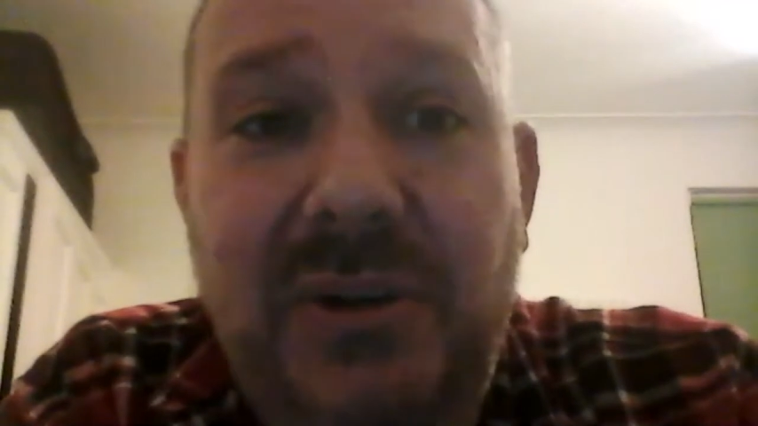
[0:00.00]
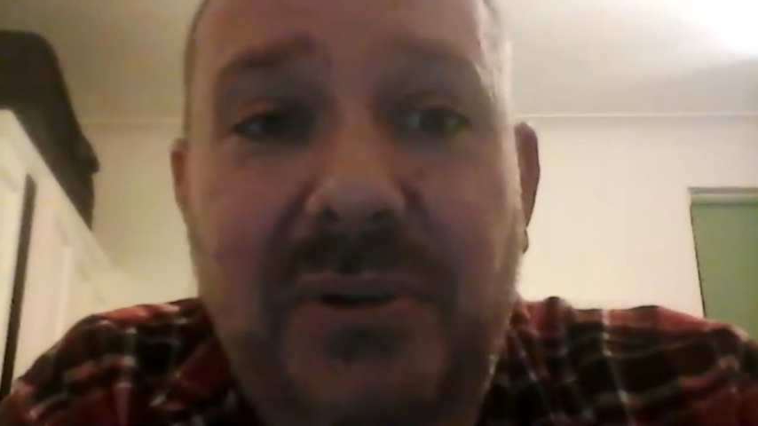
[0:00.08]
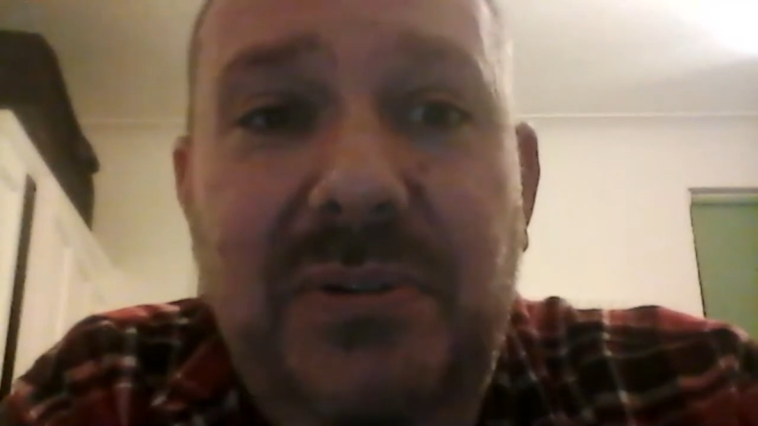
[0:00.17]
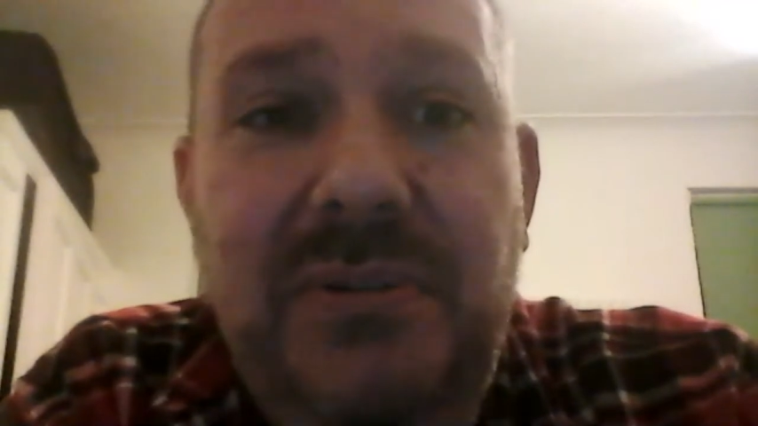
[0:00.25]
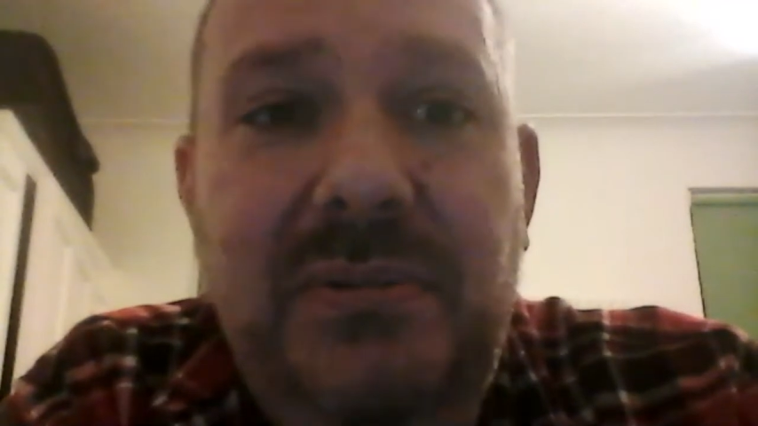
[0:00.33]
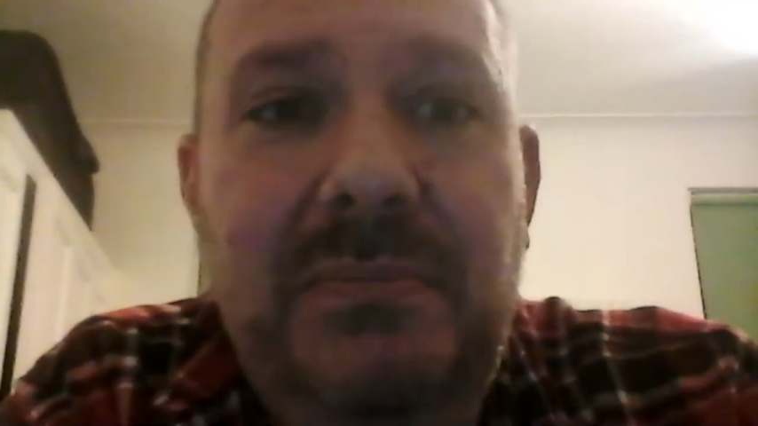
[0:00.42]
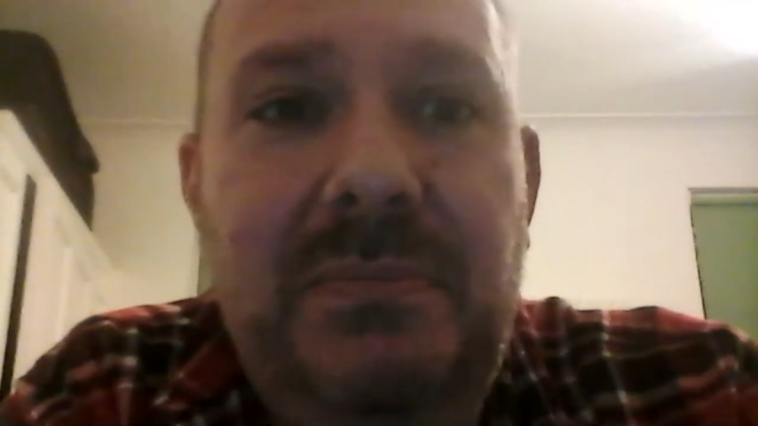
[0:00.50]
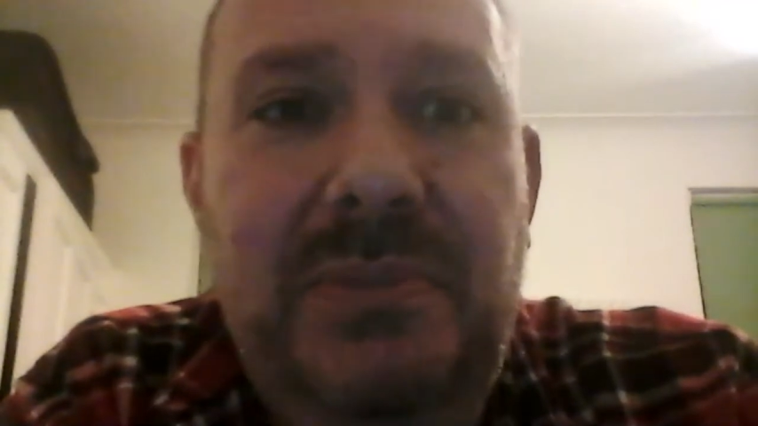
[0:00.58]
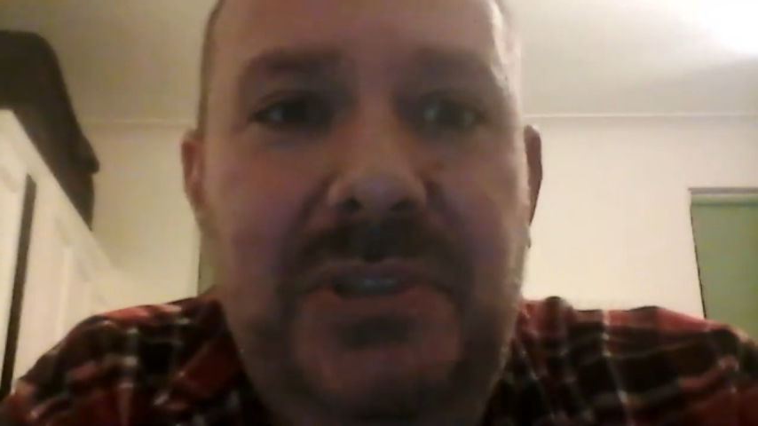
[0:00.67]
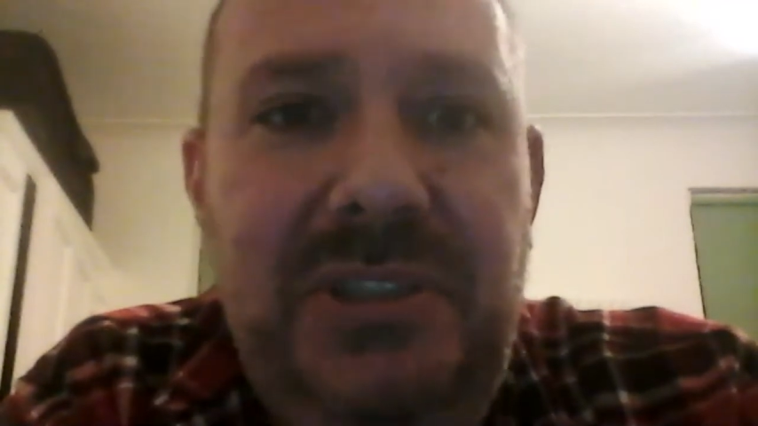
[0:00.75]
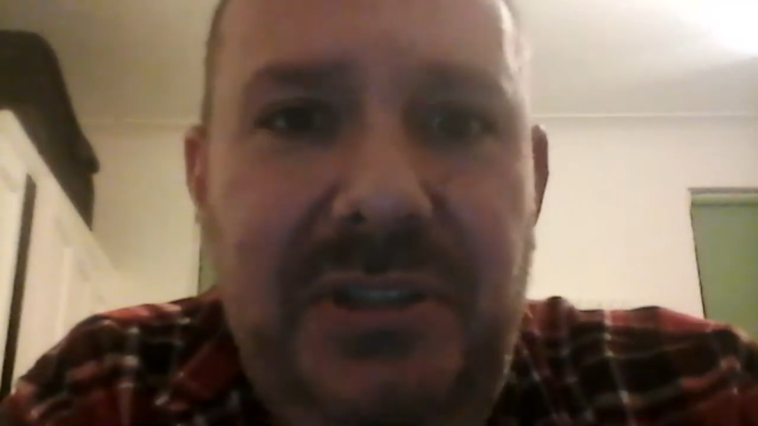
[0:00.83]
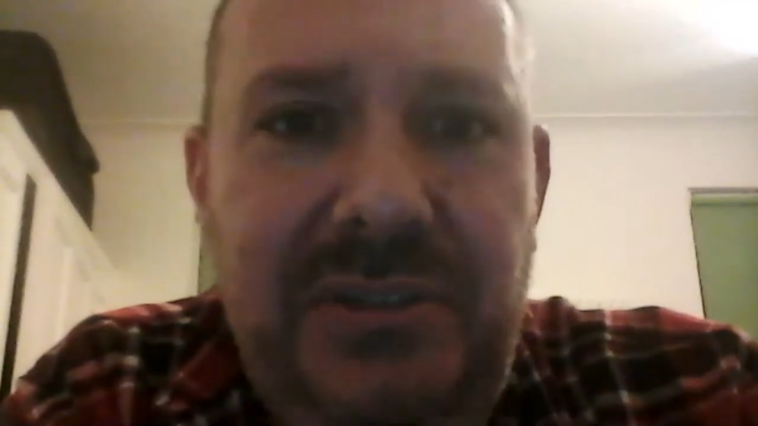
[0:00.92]
on
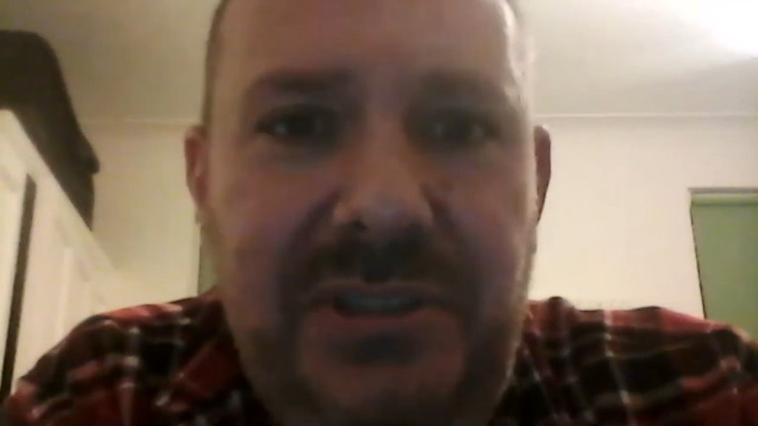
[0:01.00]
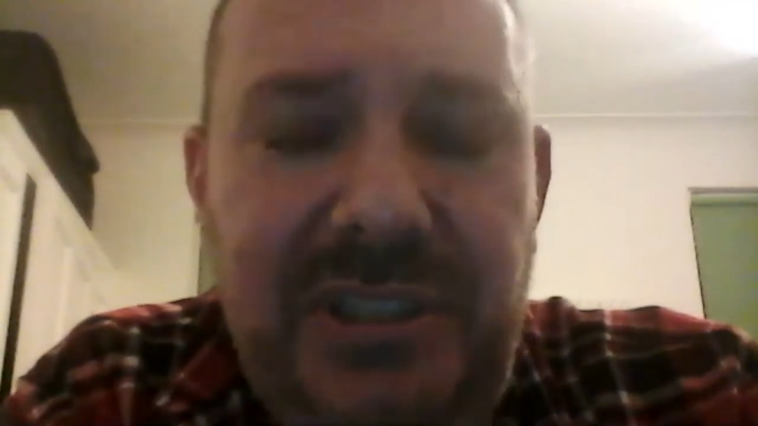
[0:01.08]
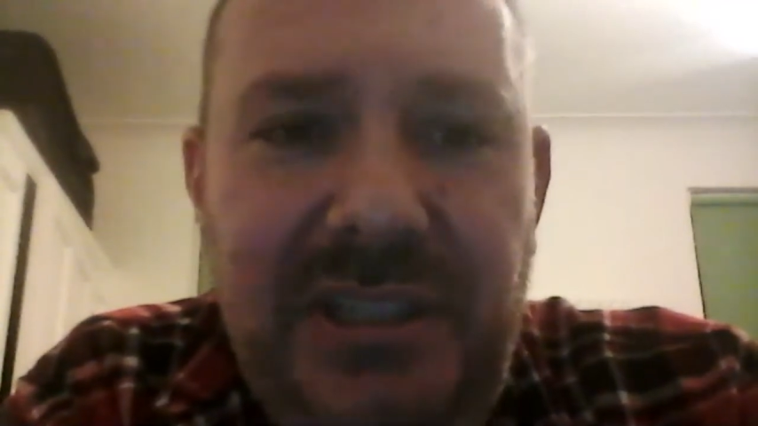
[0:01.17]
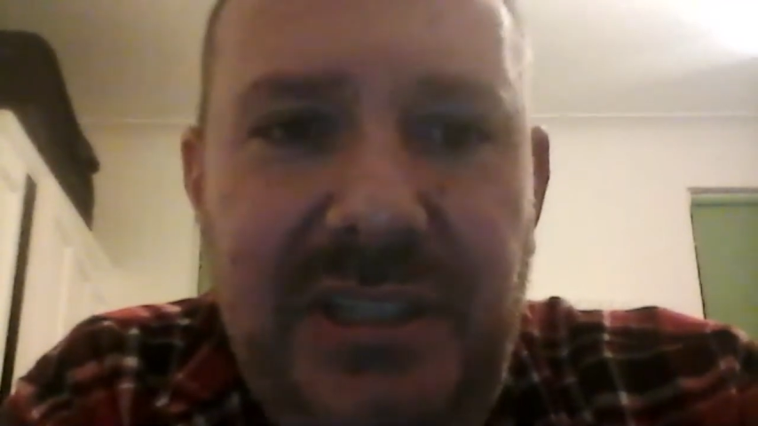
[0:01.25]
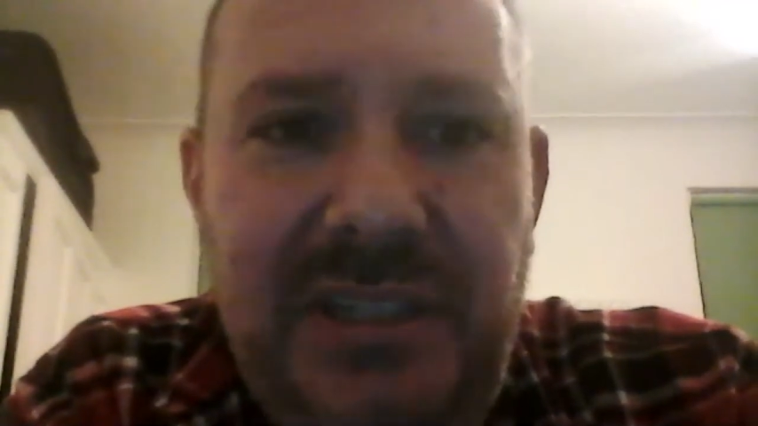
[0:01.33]
producing.